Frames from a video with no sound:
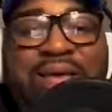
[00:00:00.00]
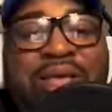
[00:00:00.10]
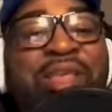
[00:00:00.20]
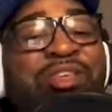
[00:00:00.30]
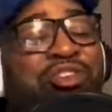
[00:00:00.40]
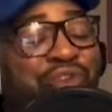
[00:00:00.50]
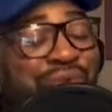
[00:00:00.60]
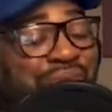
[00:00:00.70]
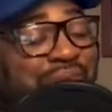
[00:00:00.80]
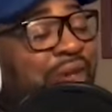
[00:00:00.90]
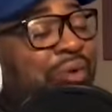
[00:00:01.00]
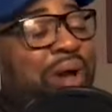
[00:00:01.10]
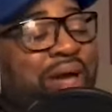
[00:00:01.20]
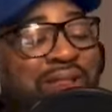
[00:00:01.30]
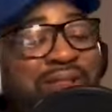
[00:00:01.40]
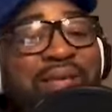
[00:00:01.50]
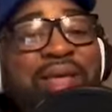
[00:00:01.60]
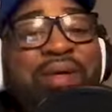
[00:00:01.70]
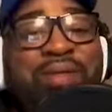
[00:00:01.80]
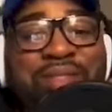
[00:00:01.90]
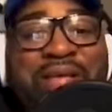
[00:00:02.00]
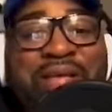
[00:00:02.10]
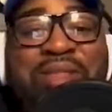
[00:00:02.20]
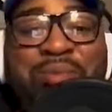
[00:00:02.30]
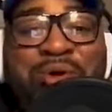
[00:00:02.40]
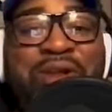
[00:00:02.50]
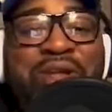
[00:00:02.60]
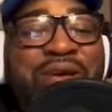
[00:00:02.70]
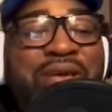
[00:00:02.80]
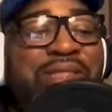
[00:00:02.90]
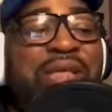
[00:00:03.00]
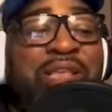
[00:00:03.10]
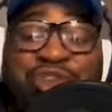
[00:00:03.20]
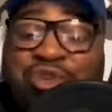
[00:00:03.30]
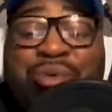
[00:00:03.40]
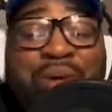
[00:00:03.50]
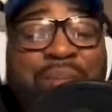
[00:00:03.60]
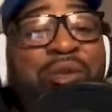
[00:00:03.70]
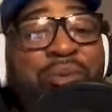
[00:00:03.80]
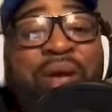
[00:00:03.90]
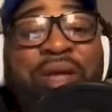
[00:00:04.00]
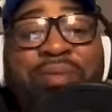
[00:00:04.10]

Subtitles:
It's true. You're right. That's more nuggets. That's true. I mean, you're right.